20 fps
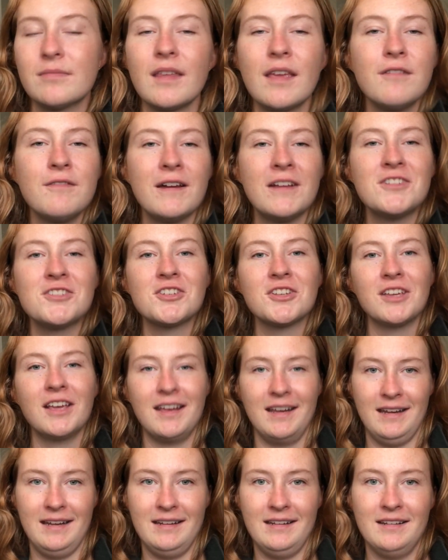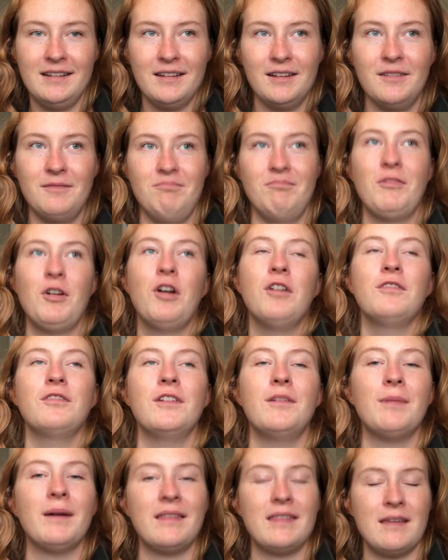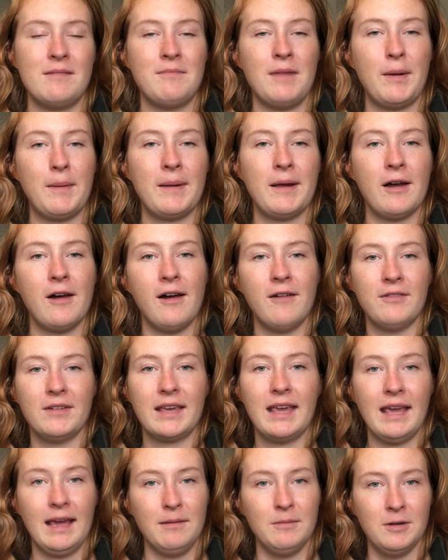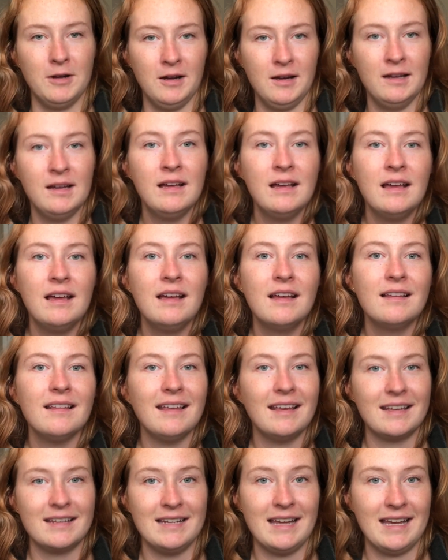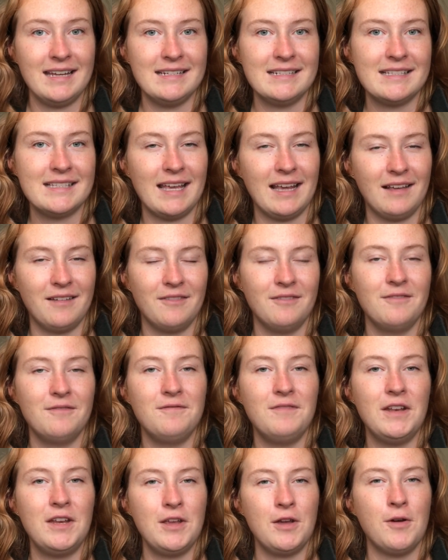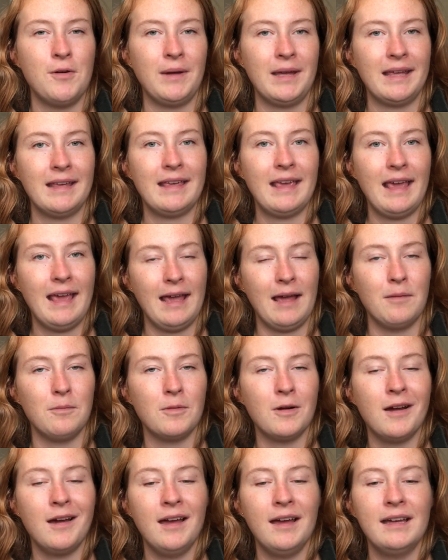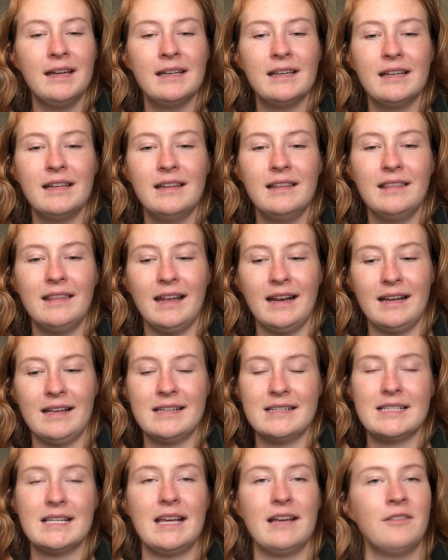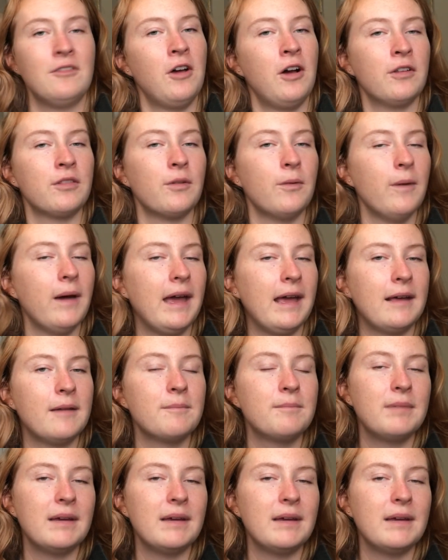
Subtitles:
Eventually, and hopefully by then maybe I'll have a camera, like a nice like videoing camera that I could take along the way.